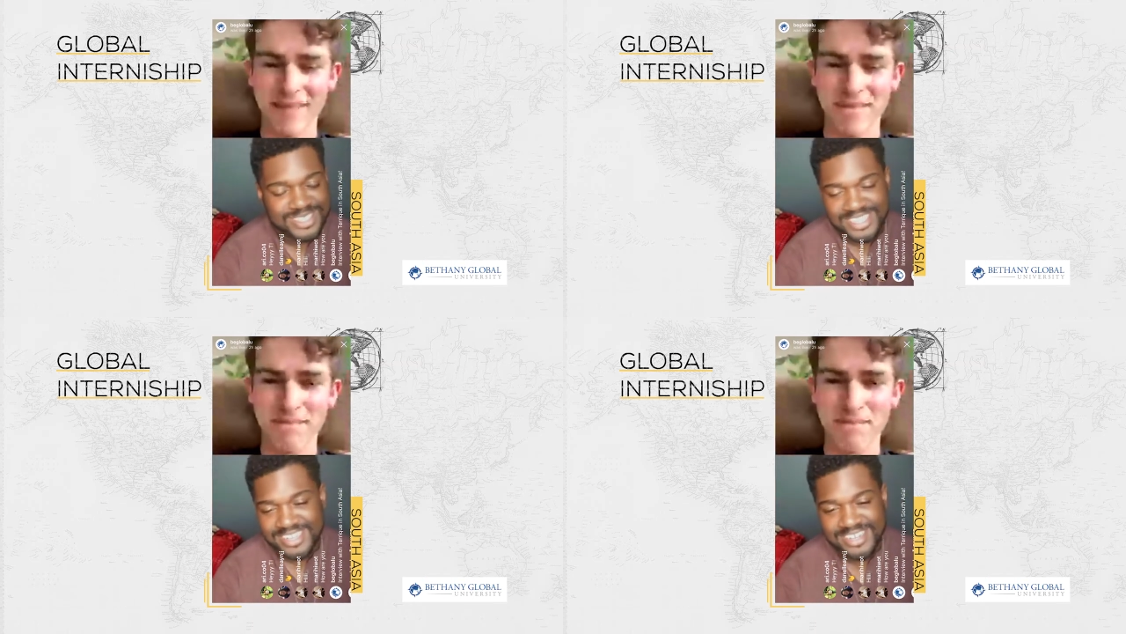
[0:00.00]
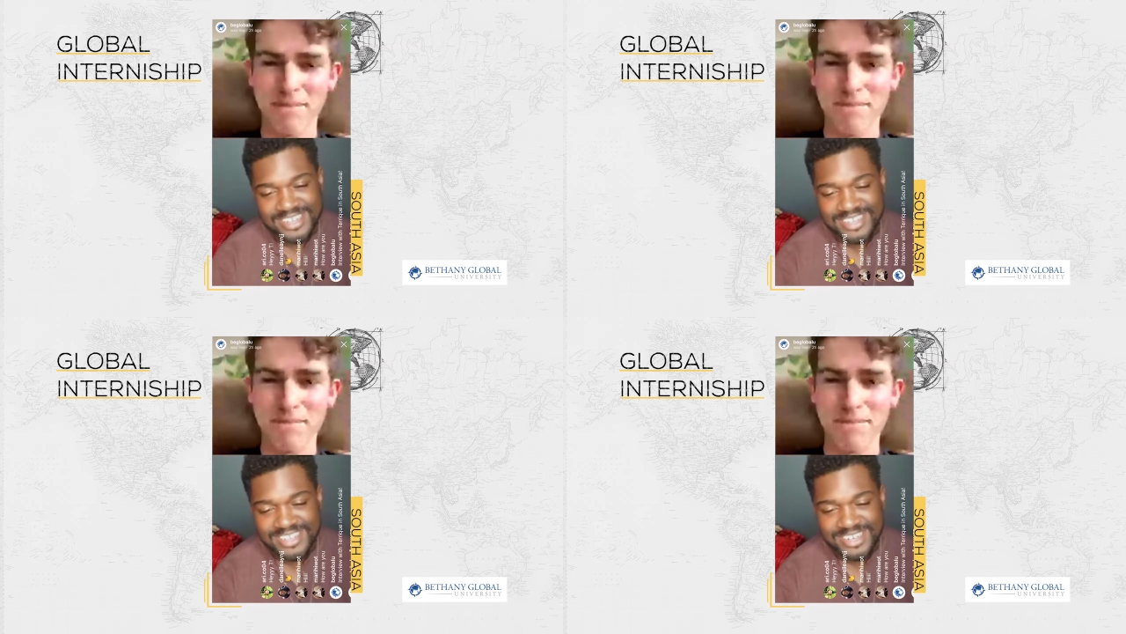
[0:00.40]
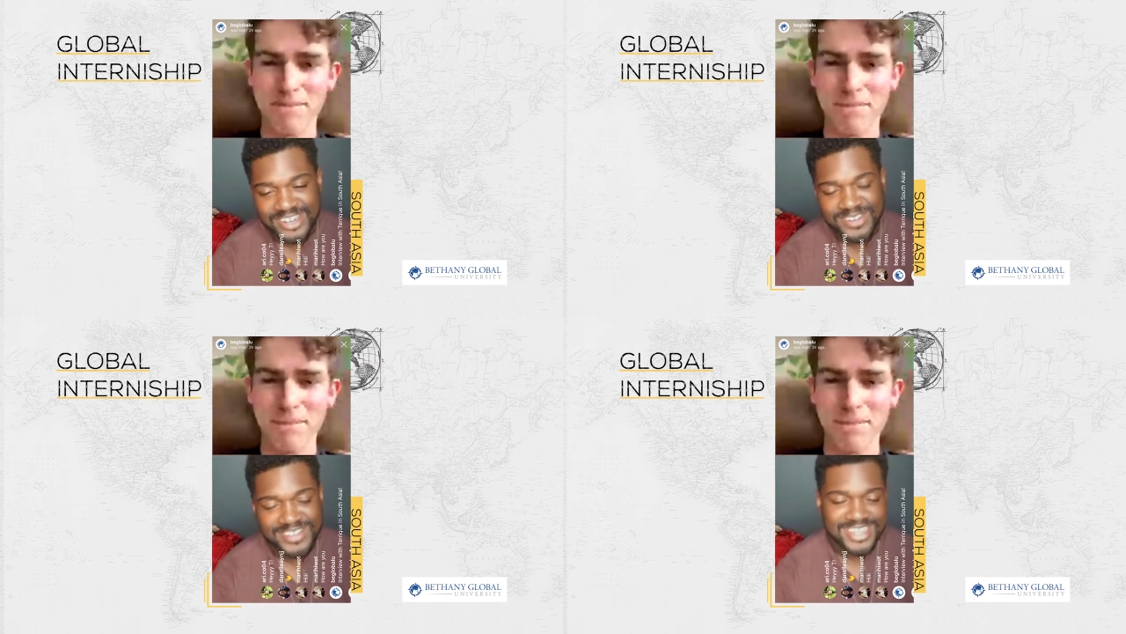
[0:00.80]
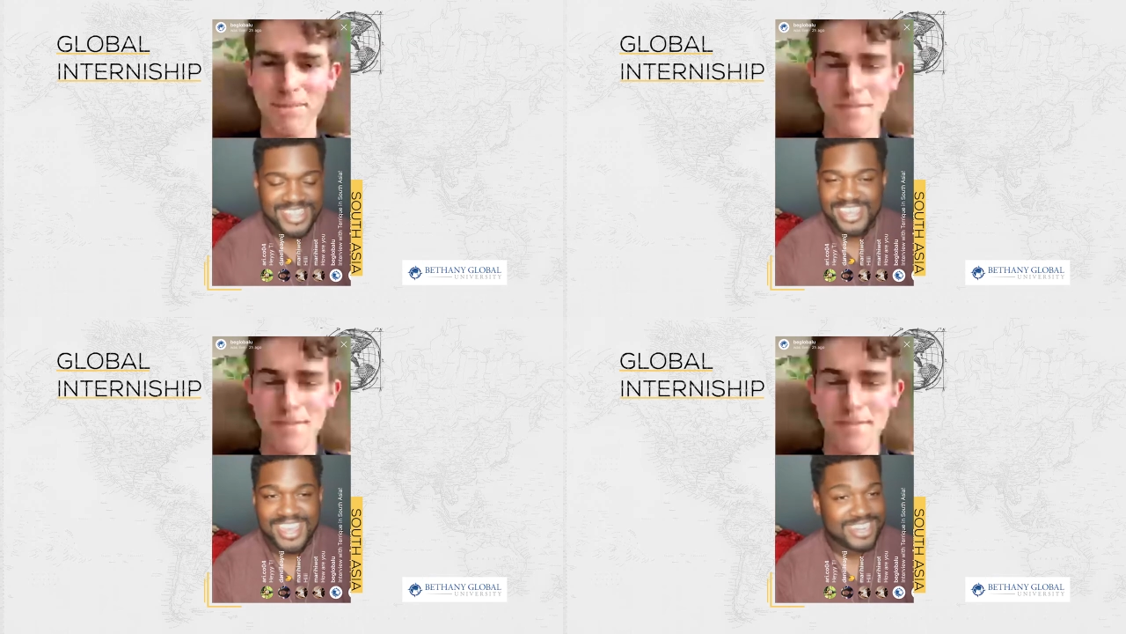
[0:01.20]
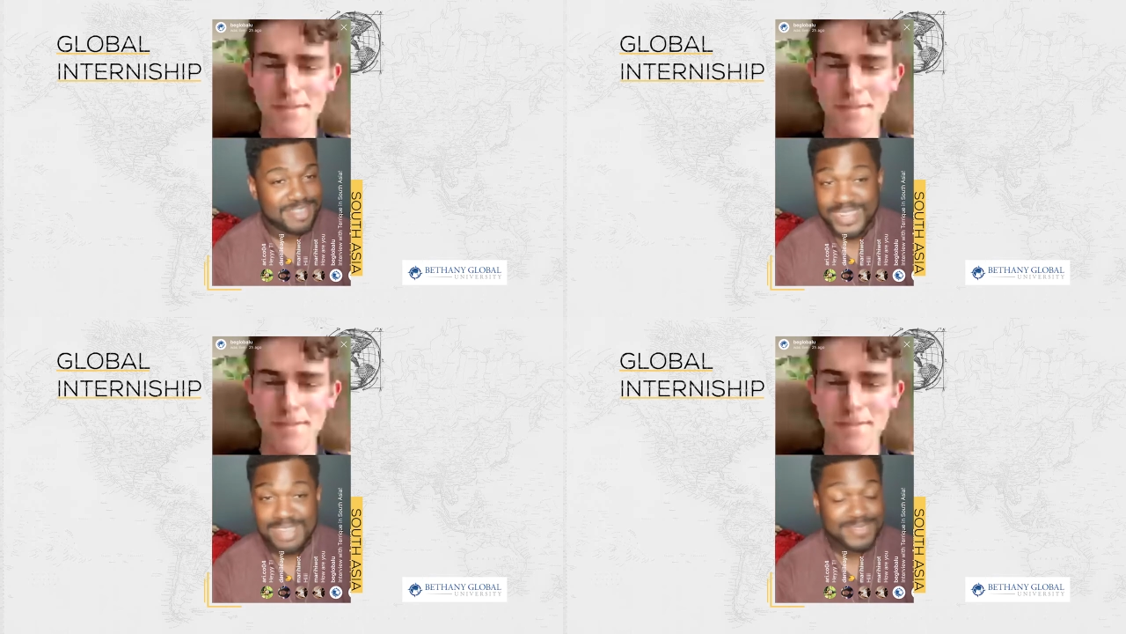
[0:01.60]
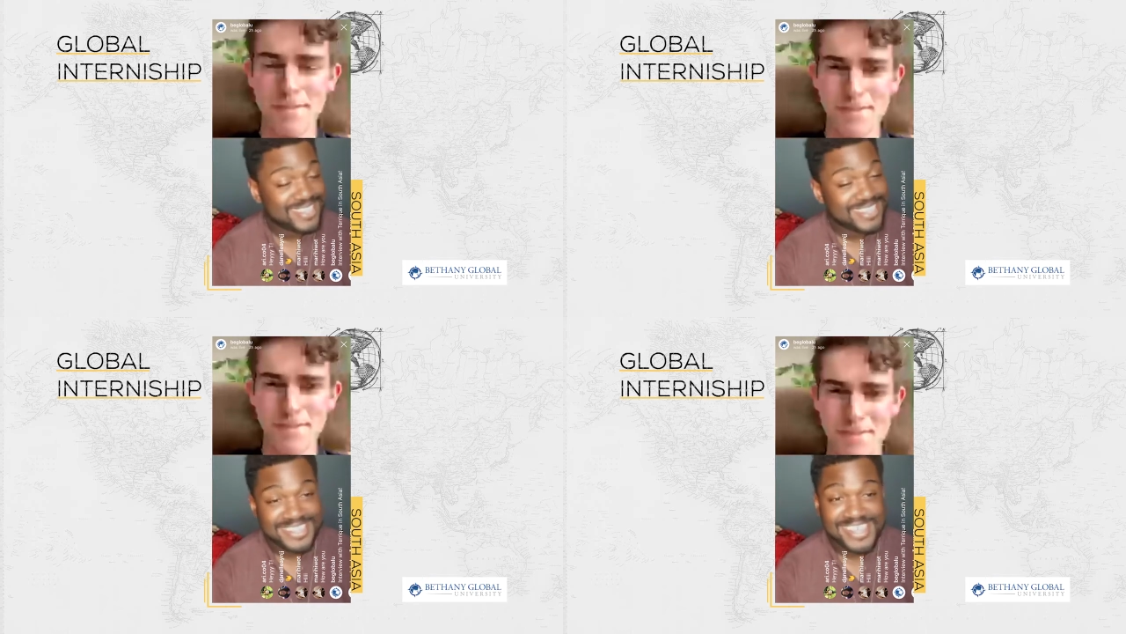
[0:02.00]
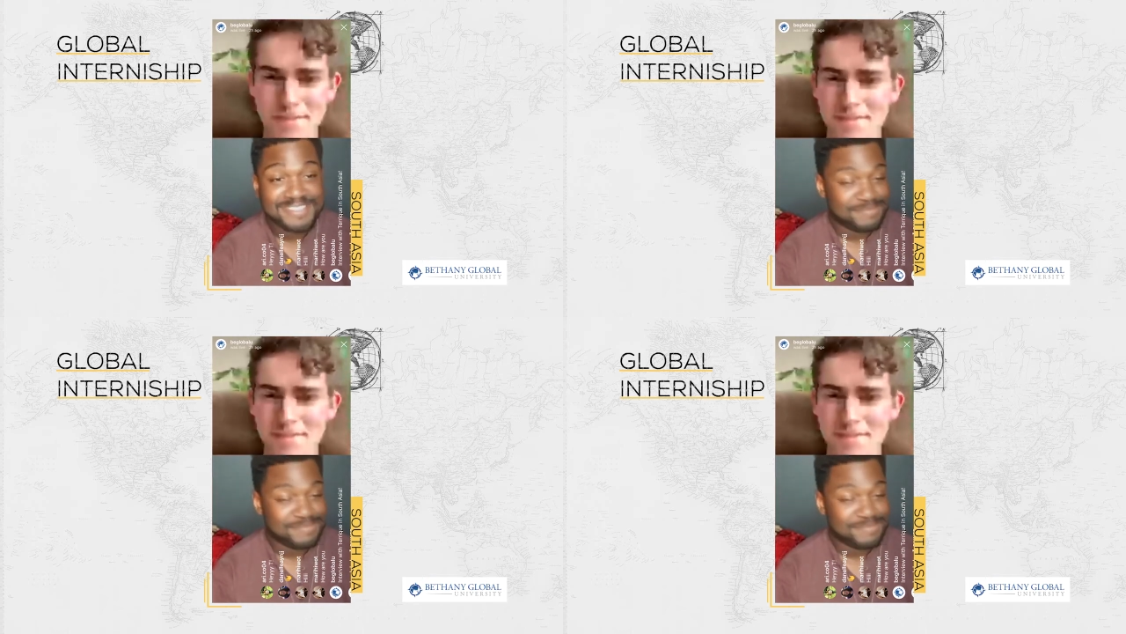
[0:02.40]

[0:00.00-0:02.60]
Speaker 1: And, uh, you know, I didn't make that mistake again.